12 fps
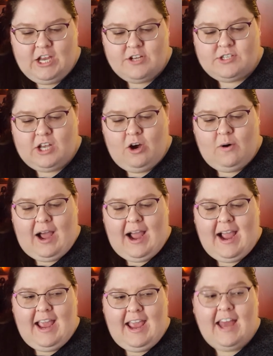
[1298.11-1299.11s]
So
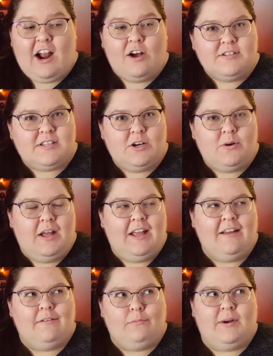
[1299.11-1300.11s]
and also
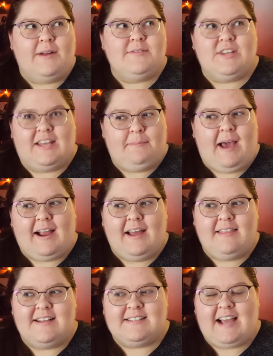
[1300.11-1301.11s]
when I was looking back
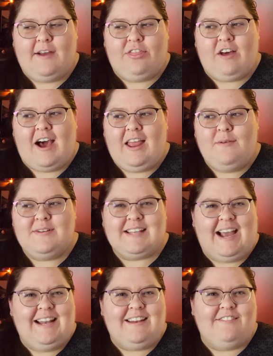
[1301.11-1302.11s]
on this, I thought it was
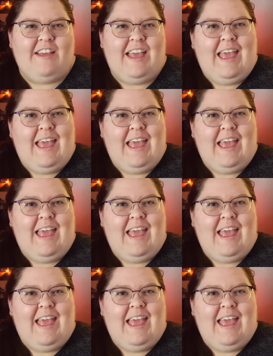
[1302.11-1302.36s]
kind of